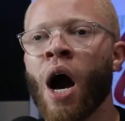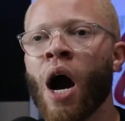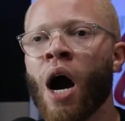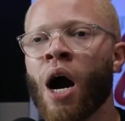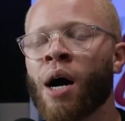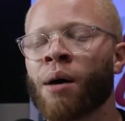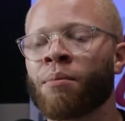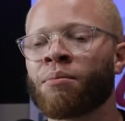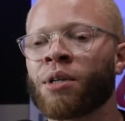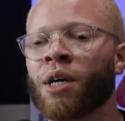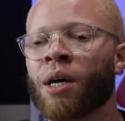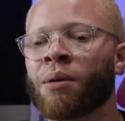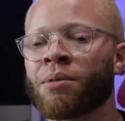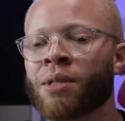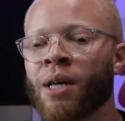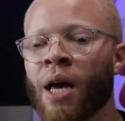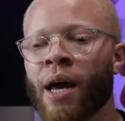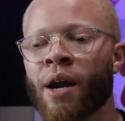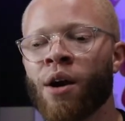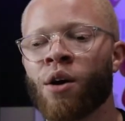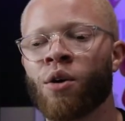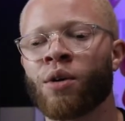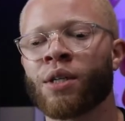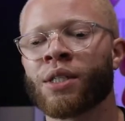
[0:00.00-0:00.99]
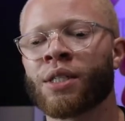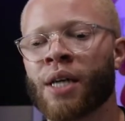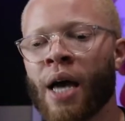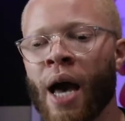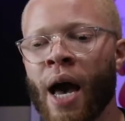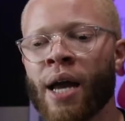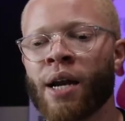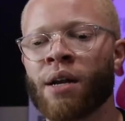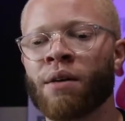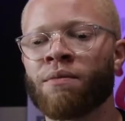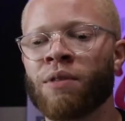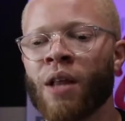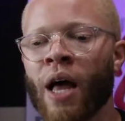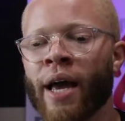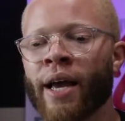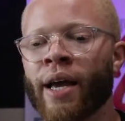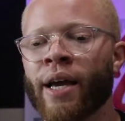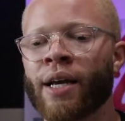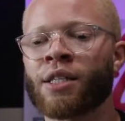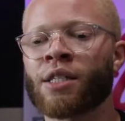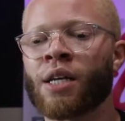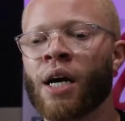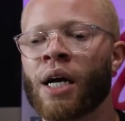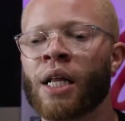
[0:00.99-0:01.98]
Dubsado is kind of like,
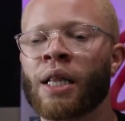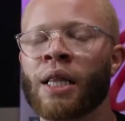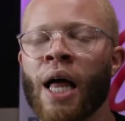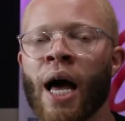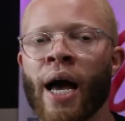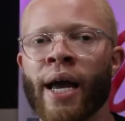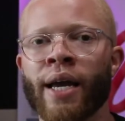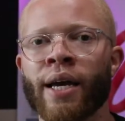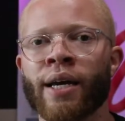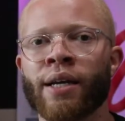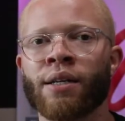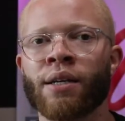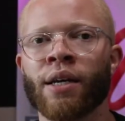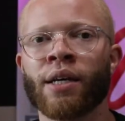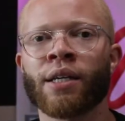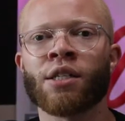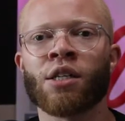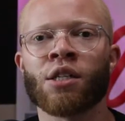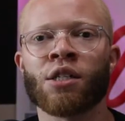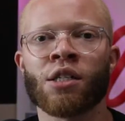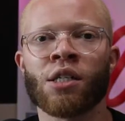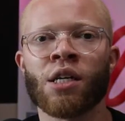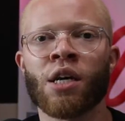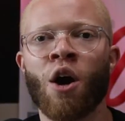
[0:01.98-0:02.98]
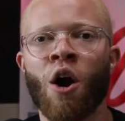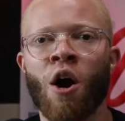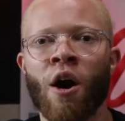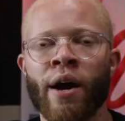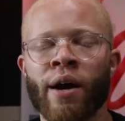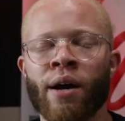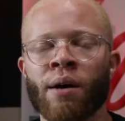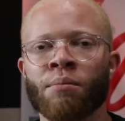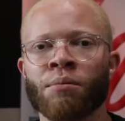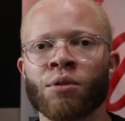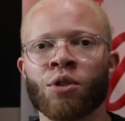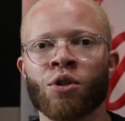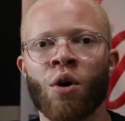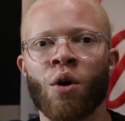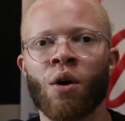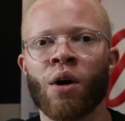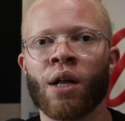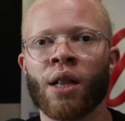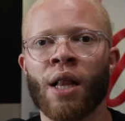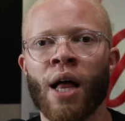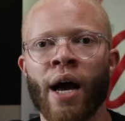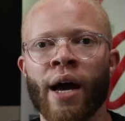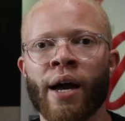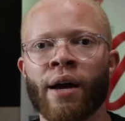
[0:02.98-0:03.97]
it's a CRM. So a
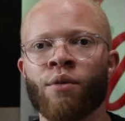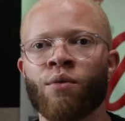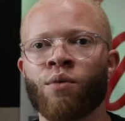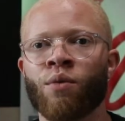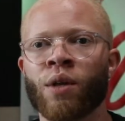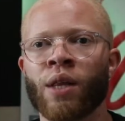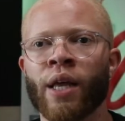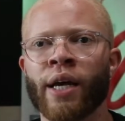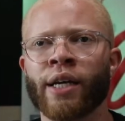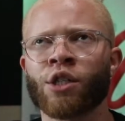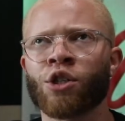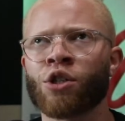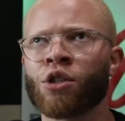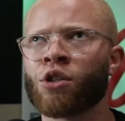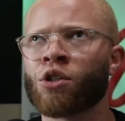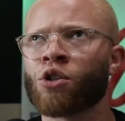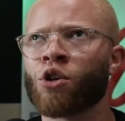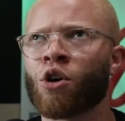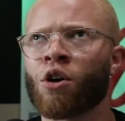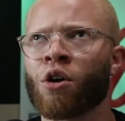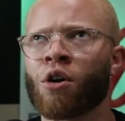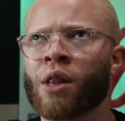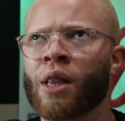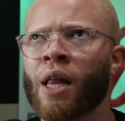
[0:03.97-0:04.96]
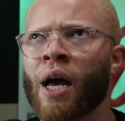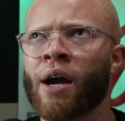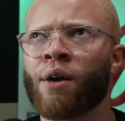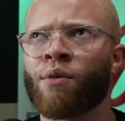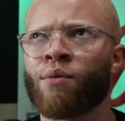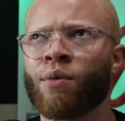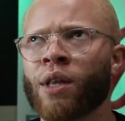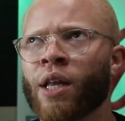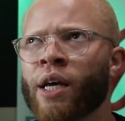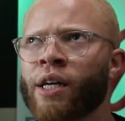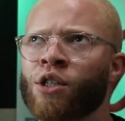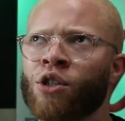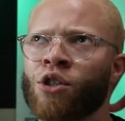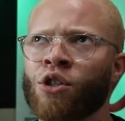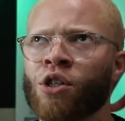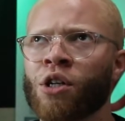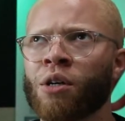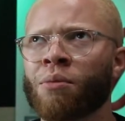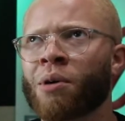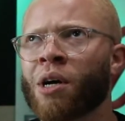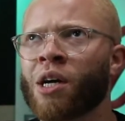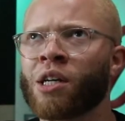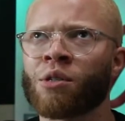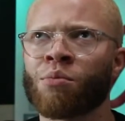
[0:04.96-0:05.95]
client
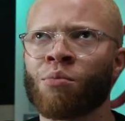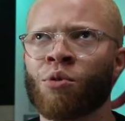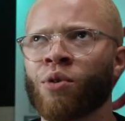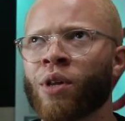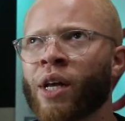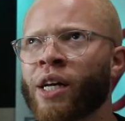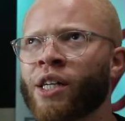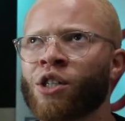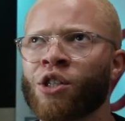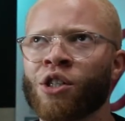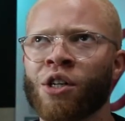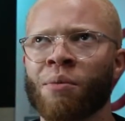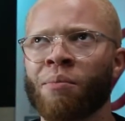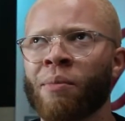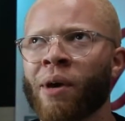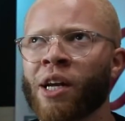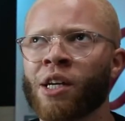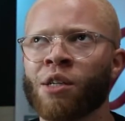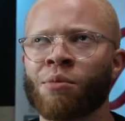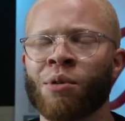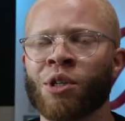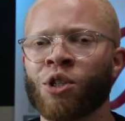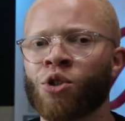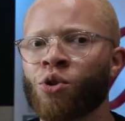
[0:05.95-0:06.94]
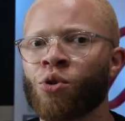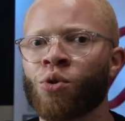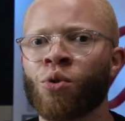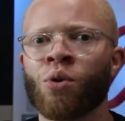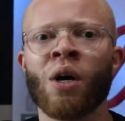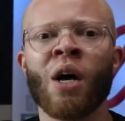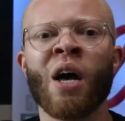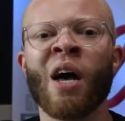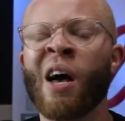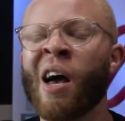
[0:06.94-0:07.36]
relationship, customer relationship management tool.